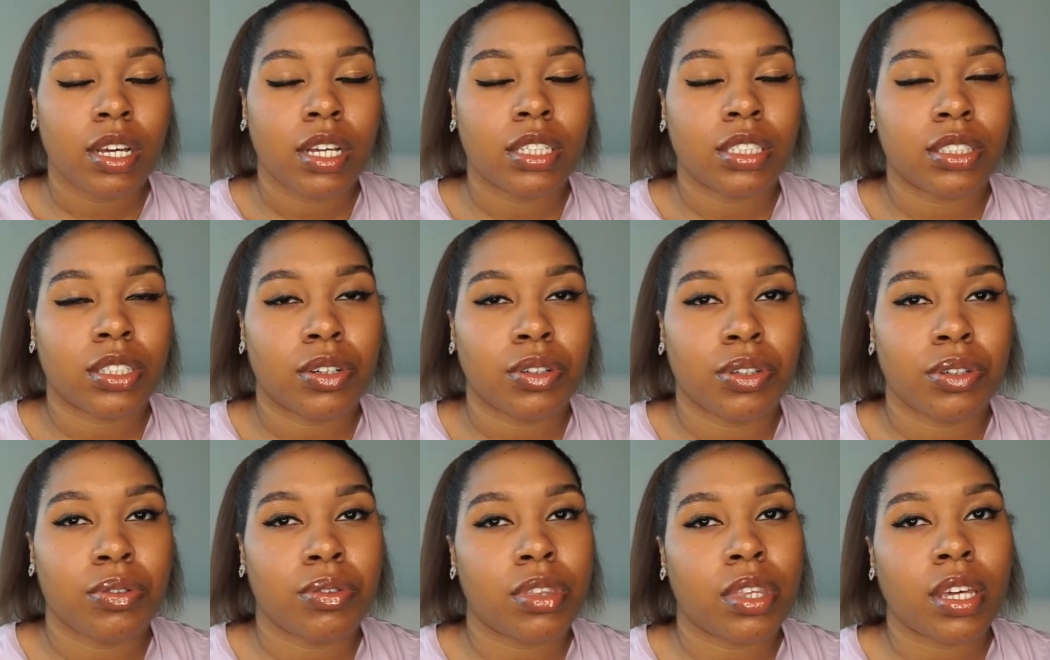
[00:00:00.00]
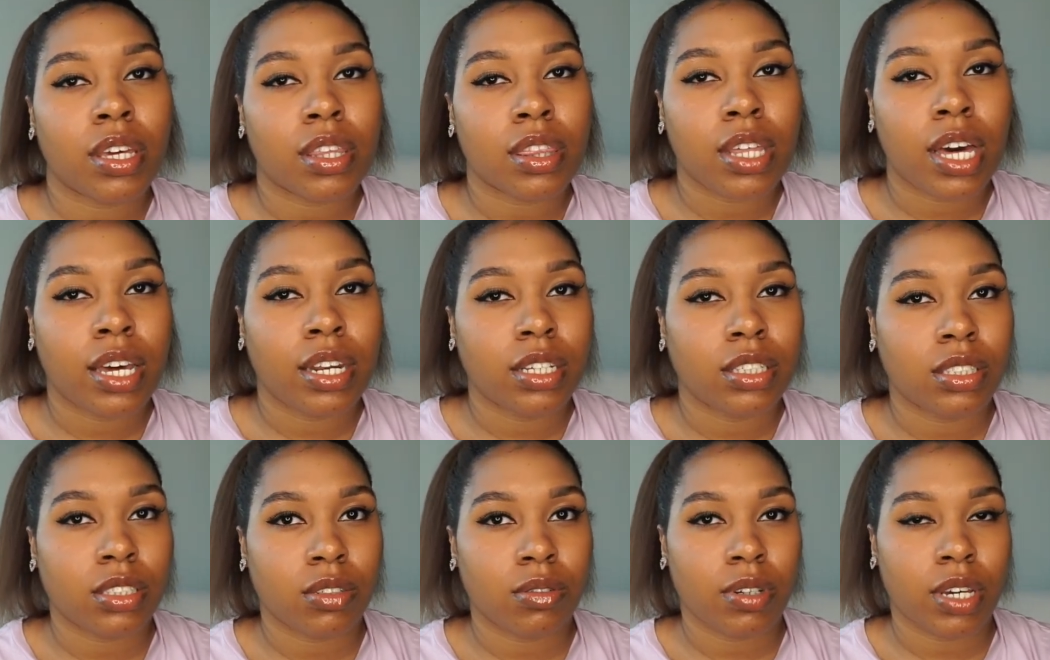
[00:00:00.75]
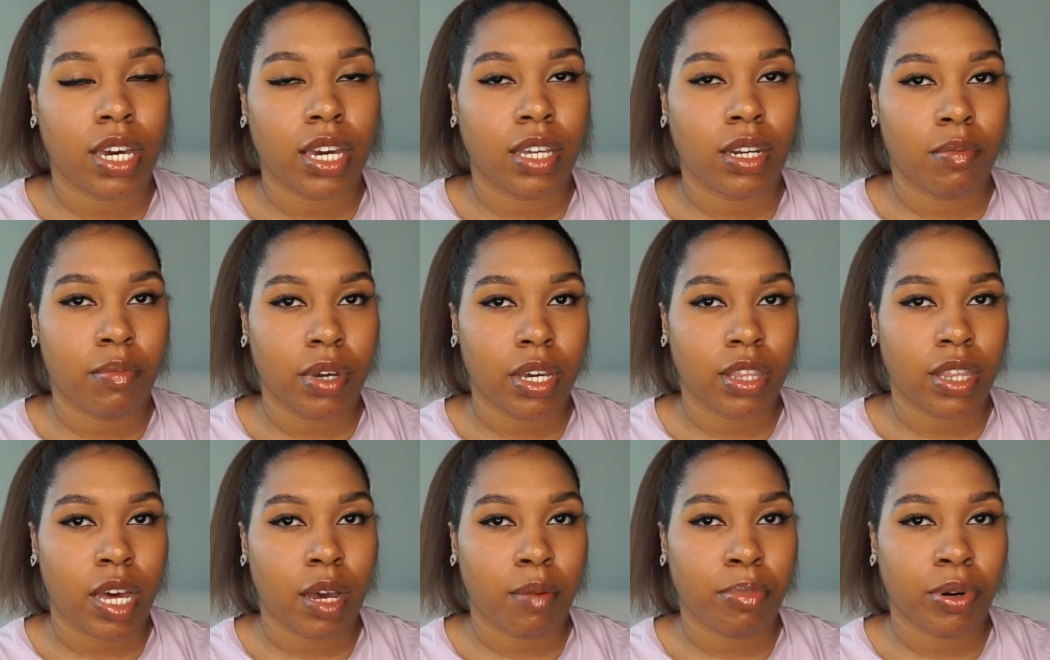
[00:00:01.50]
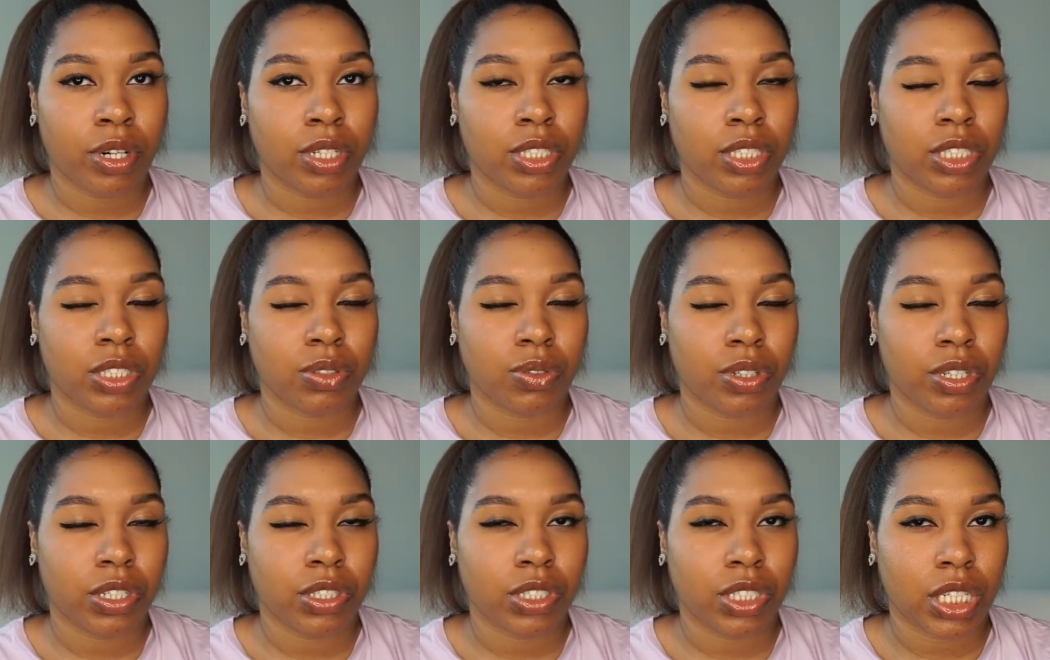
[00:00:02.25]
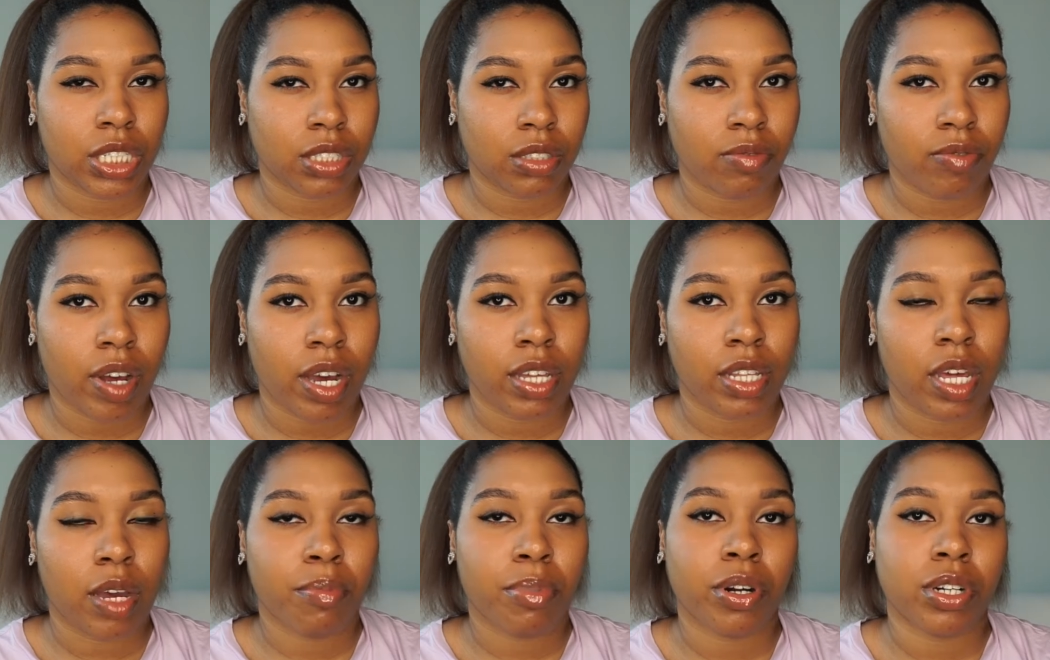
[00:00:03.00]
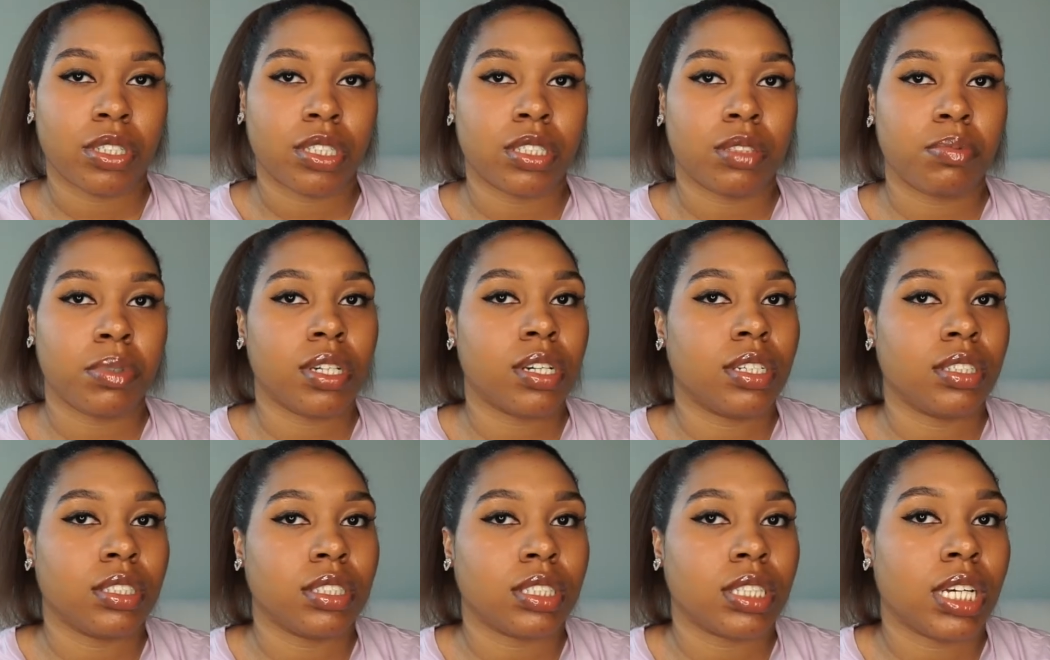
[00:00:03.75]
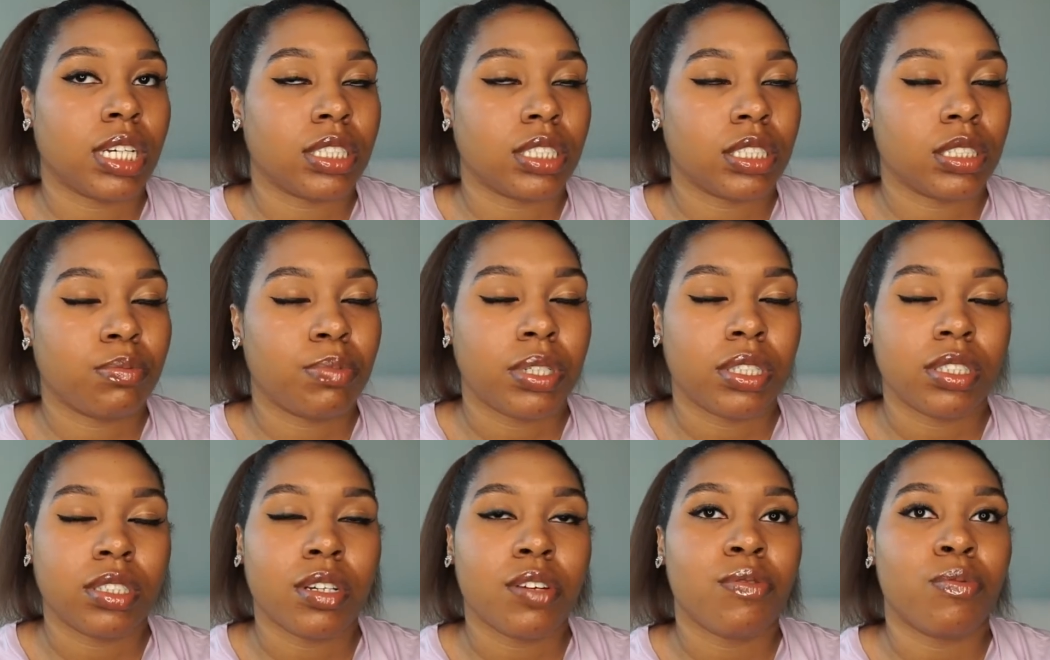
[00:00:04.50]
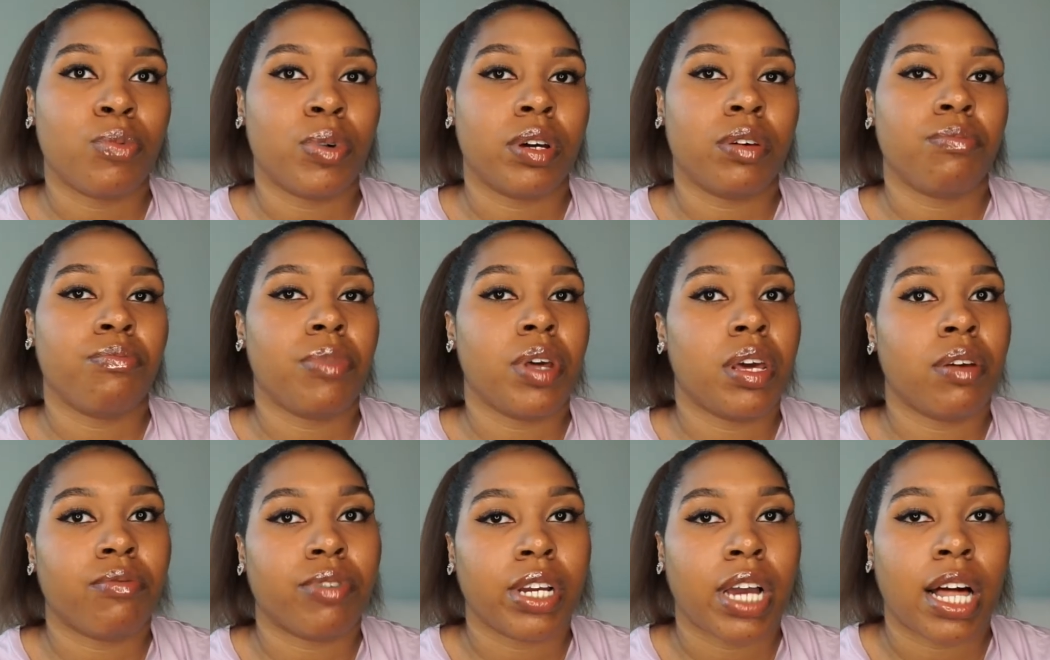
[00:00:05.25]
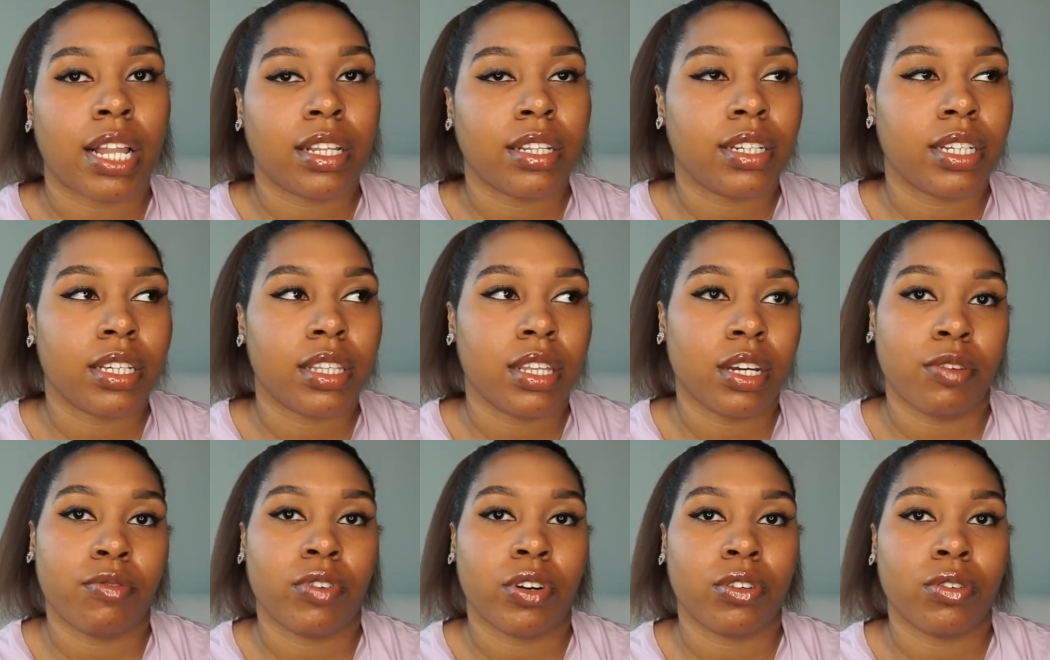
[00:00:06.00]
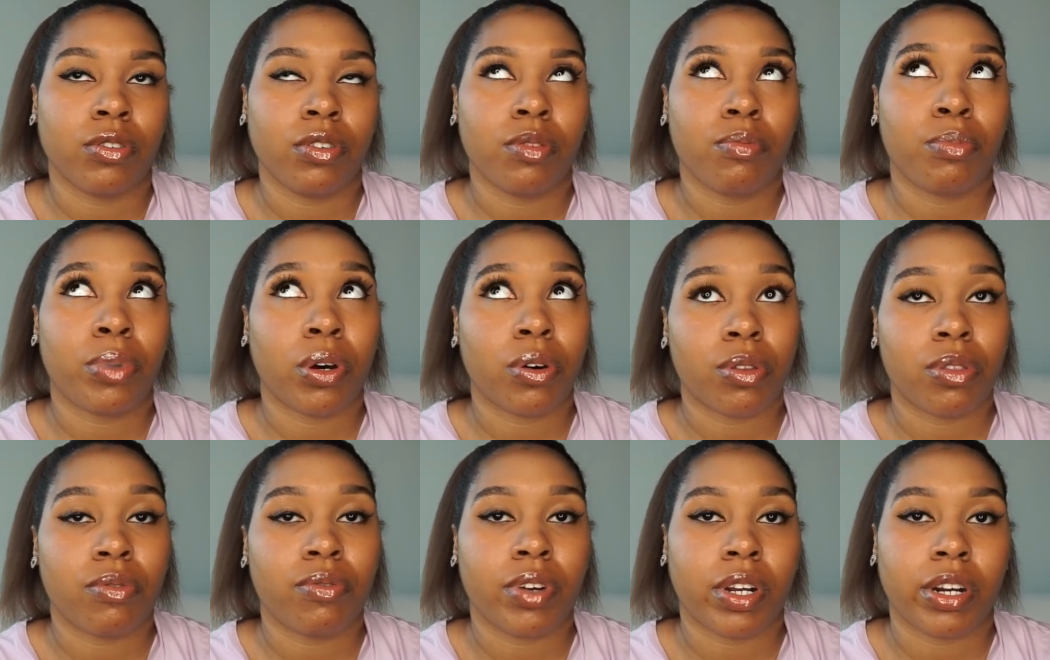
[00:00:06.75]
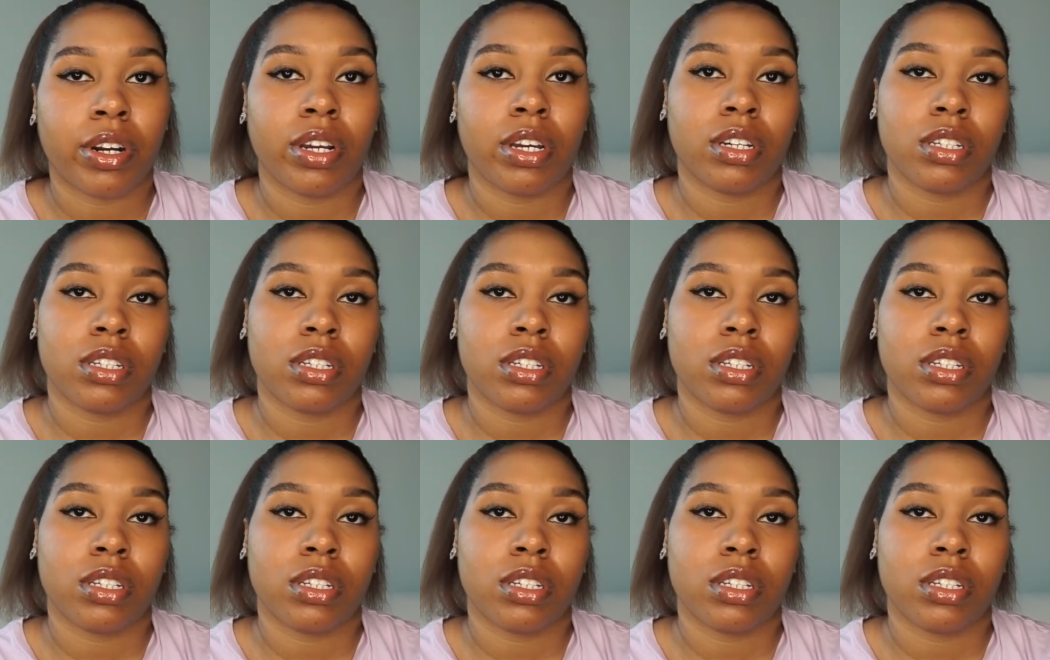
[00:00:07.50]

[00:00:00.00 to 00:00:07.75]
So you think that it's okay to make that purchase, or you're justifying that purchase because it's less expensive, when in reality they're both very